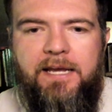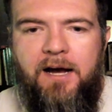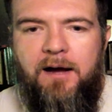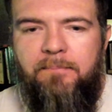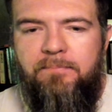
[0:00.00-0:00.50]

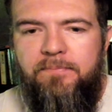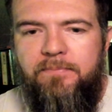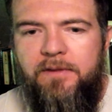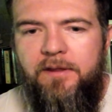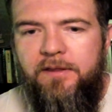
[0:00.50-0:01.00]

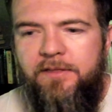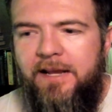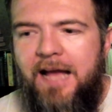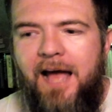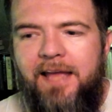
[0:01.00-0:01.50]
the
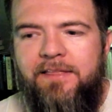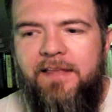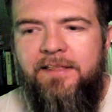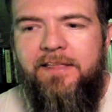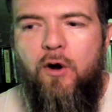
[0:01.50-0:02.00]
guy
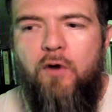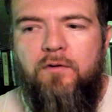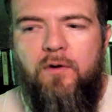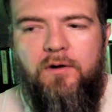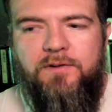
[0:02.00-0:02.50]
in the
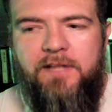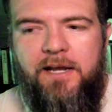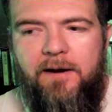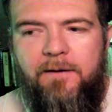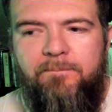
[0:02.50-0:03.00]
overalls
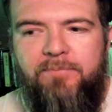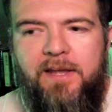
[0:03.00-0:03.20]
there,